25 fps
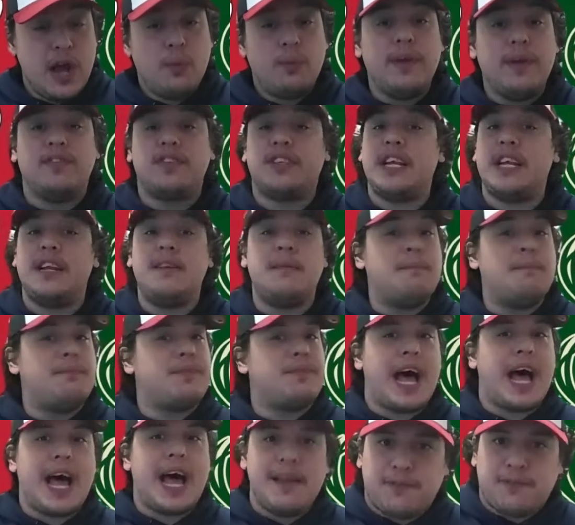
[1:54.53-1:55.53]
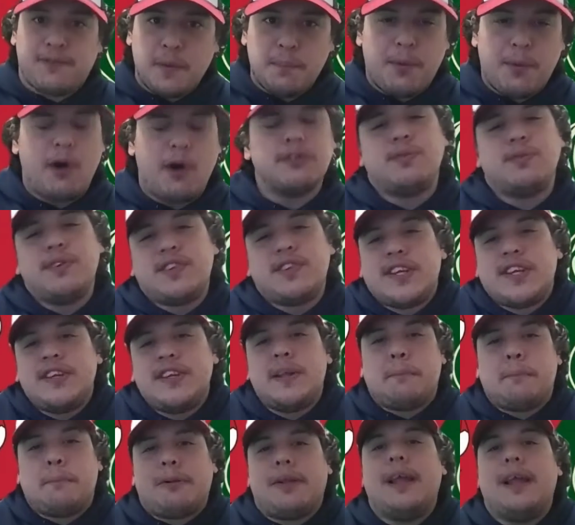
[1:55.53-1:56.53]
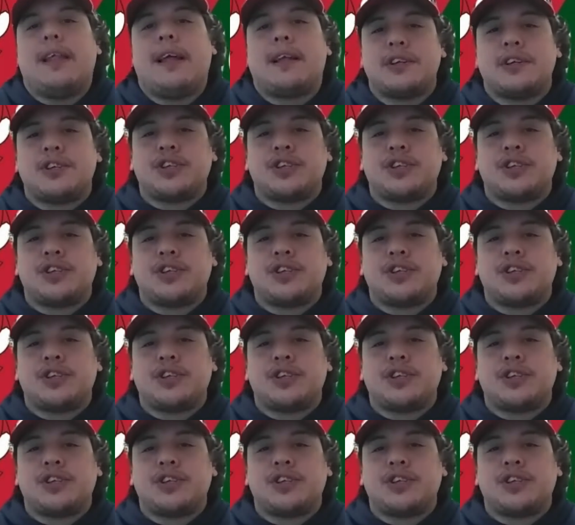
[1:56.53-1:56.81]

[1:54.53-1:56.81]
We've seen them dive for balls. We've seen them play like